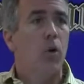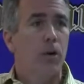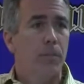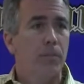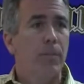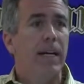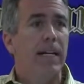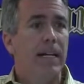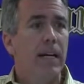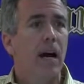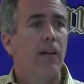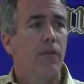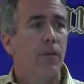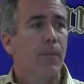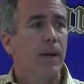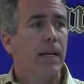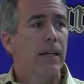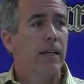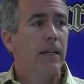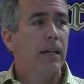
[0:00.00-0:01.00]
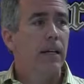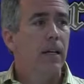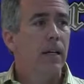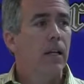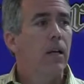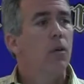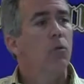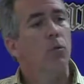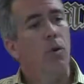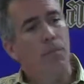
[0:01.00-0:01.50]
toward big government.
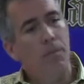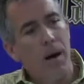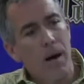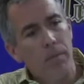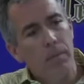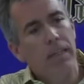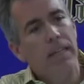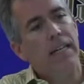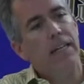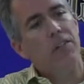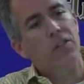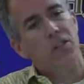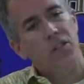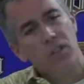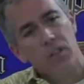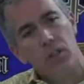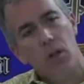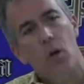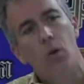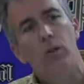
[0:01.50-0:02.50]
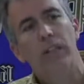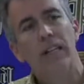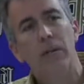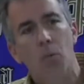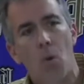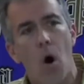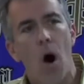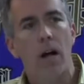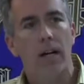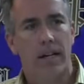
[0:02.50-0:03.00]
Republicans slowly
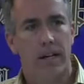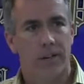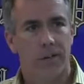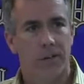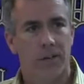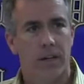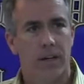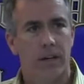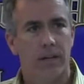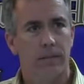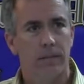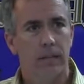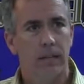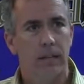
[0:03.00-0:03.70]
walk us there.